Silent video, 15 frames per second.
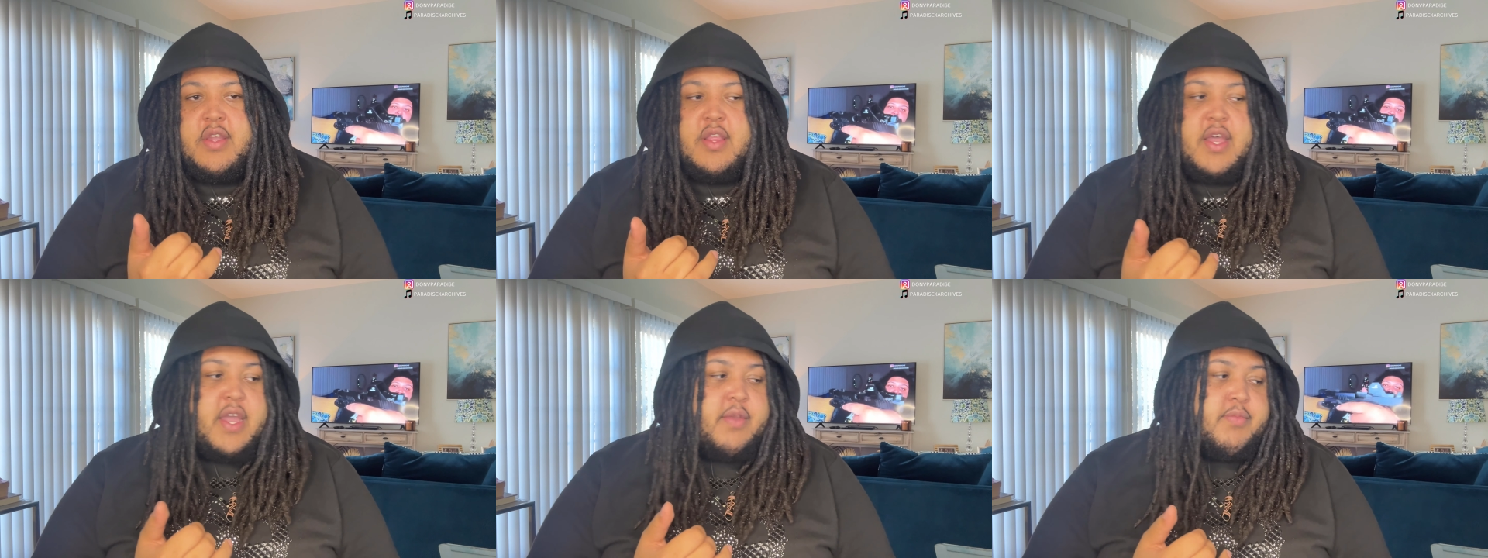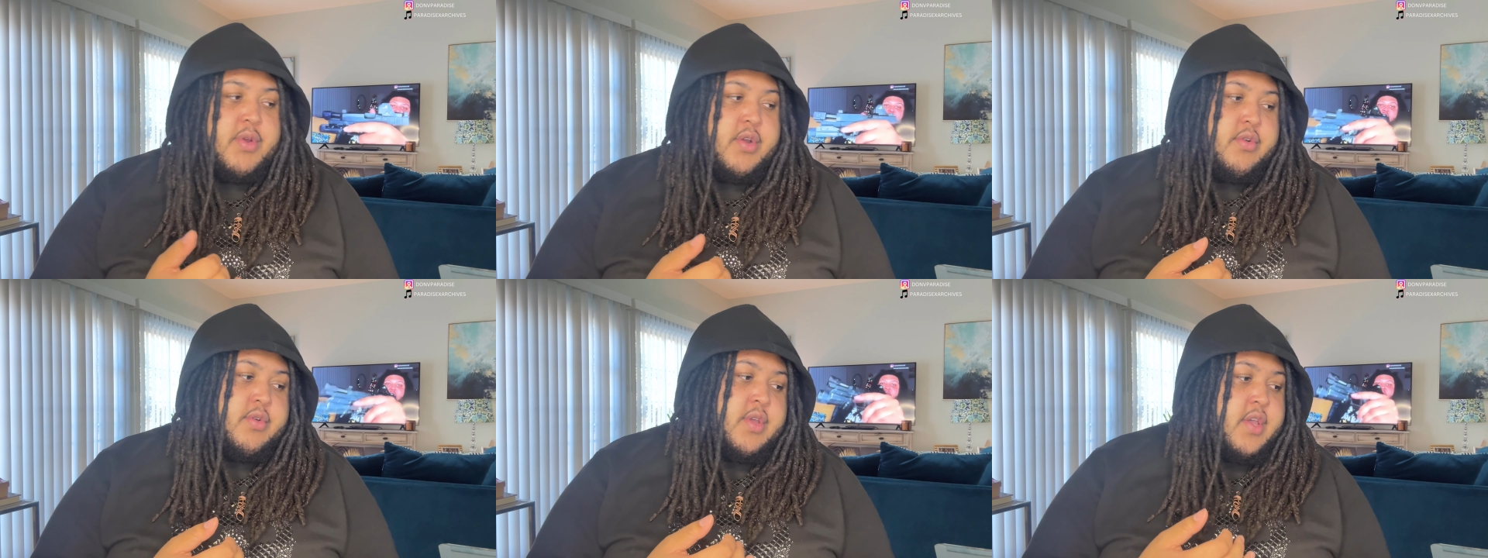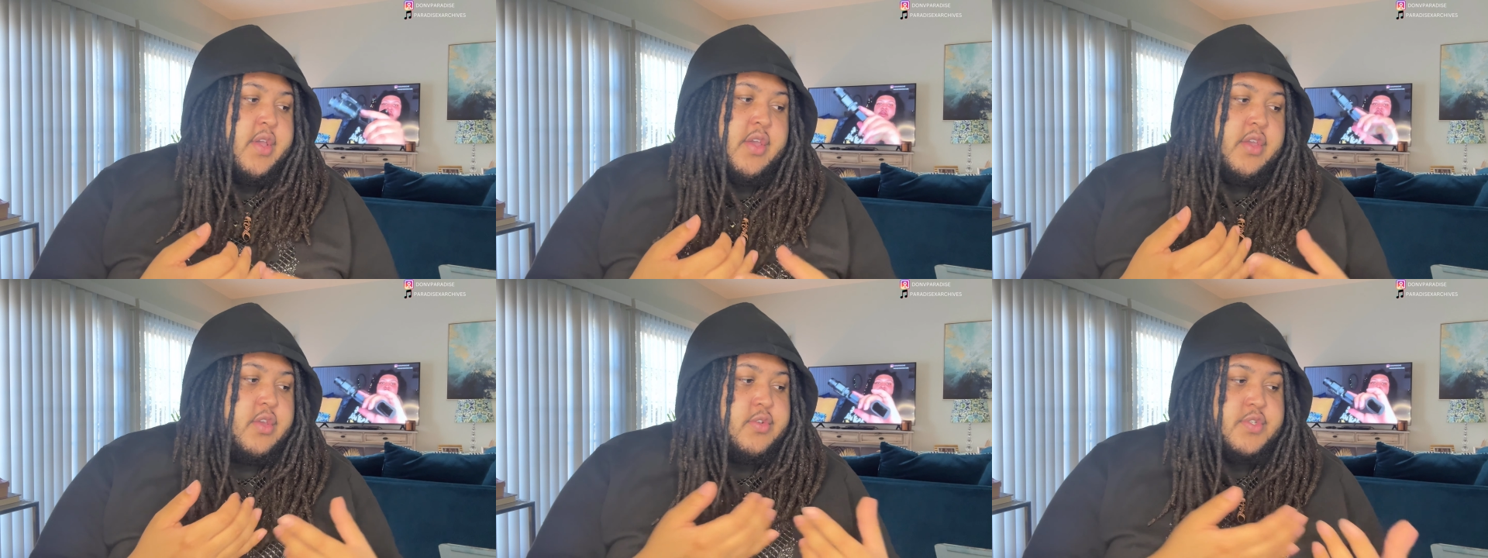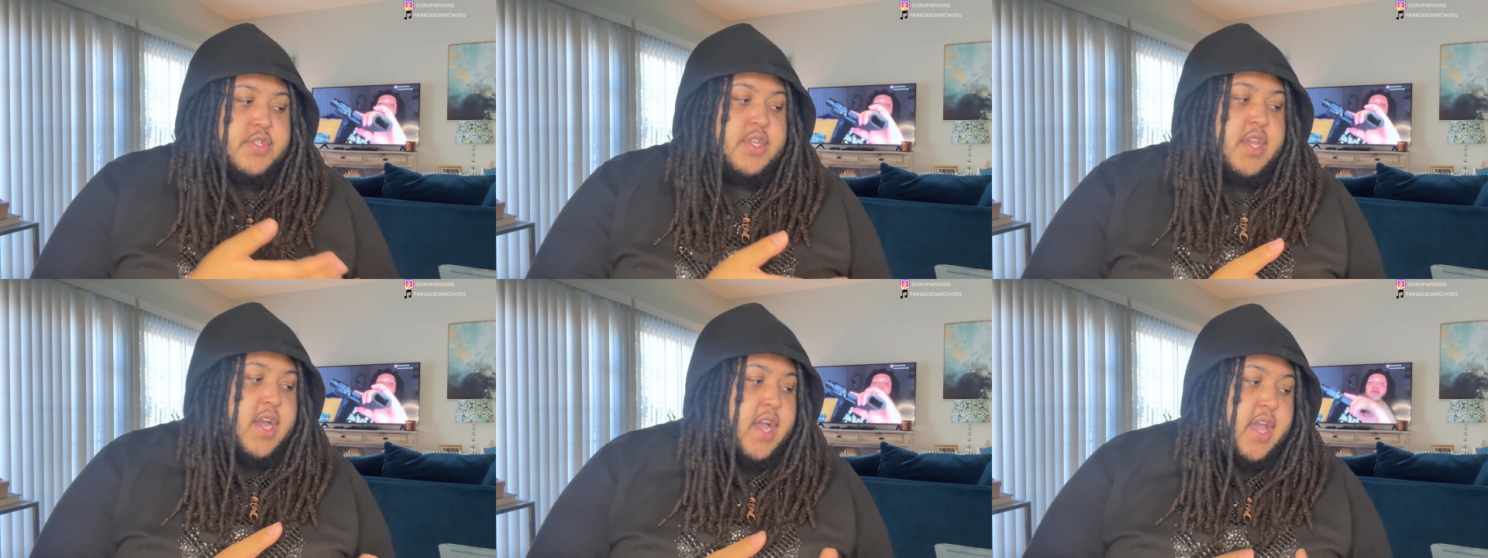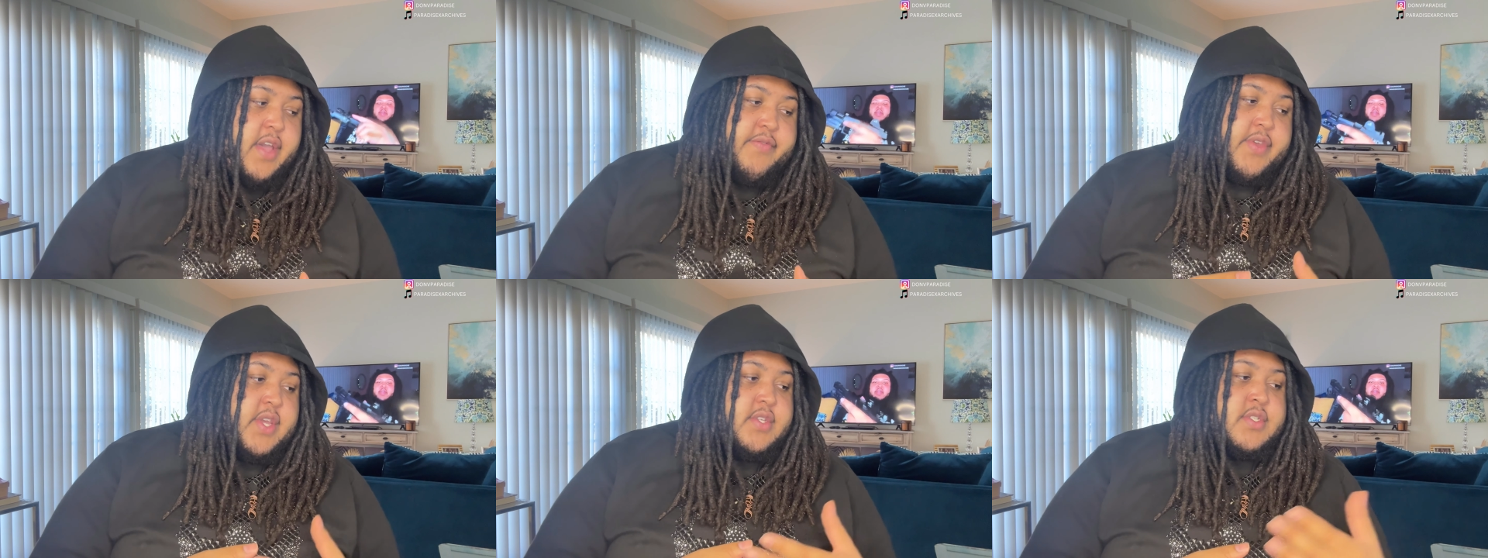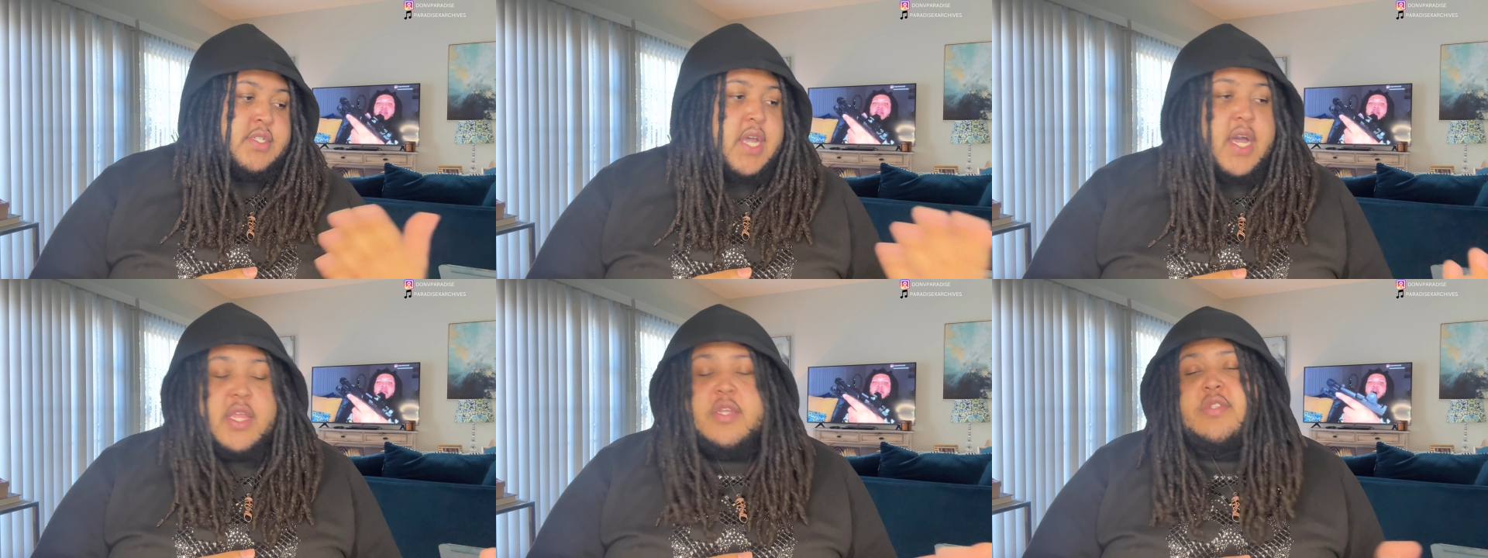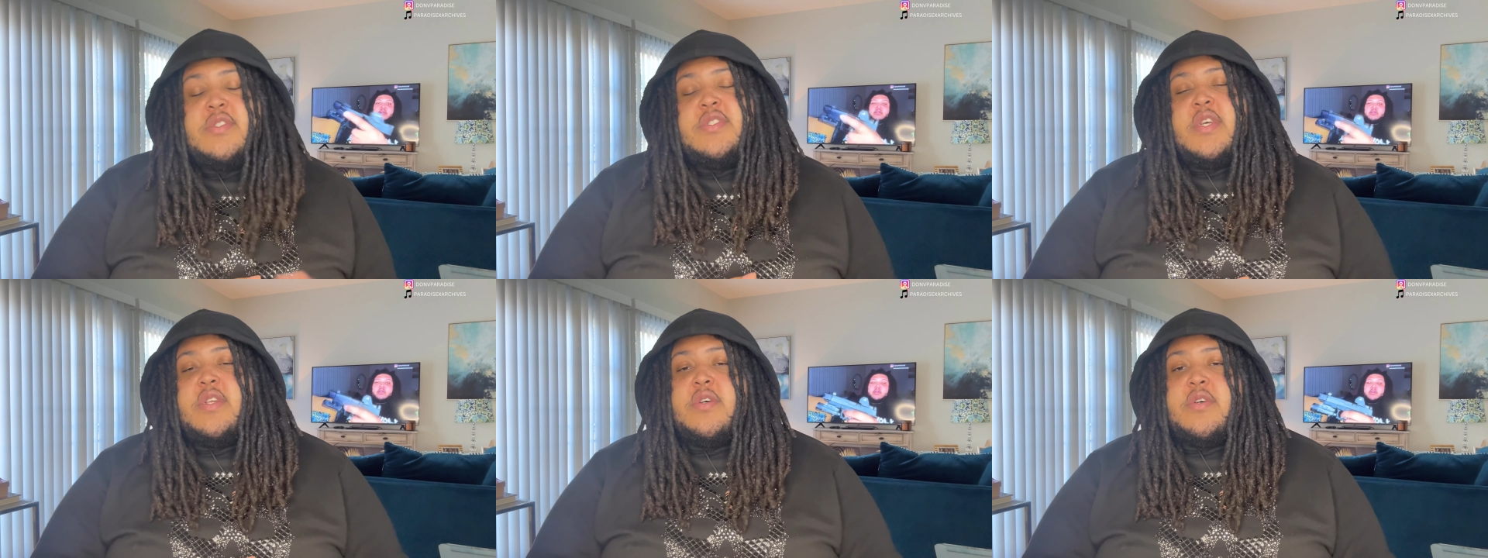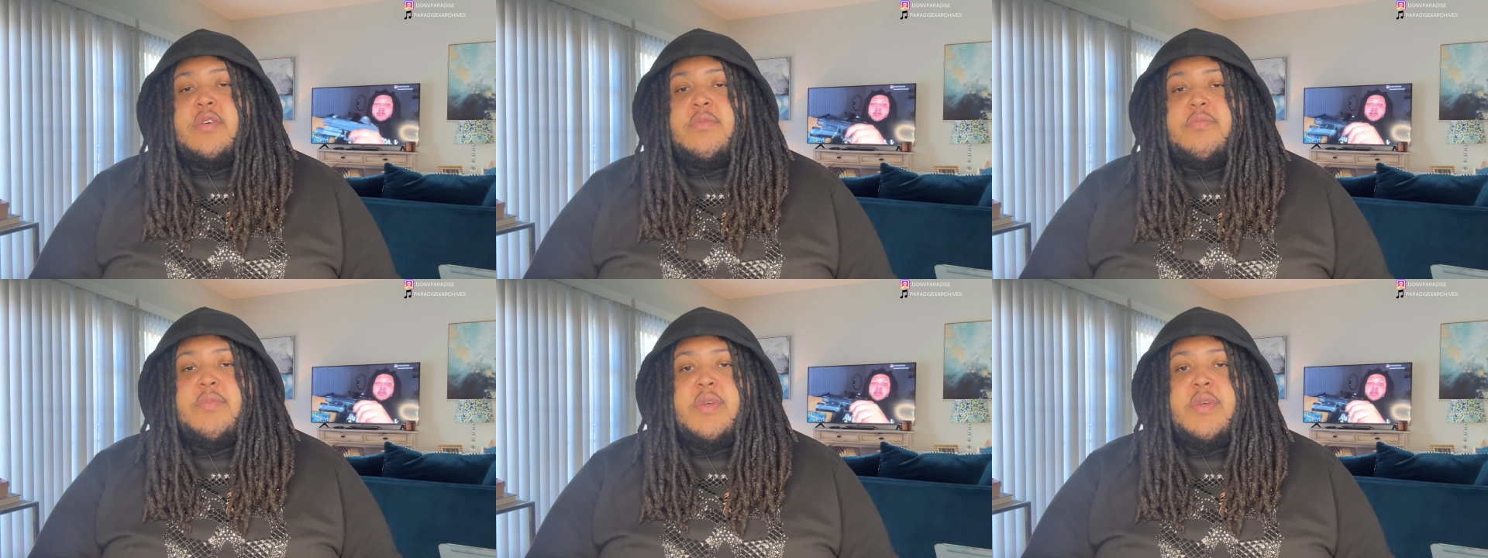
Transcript: Like, bro, you see I have a solid setup.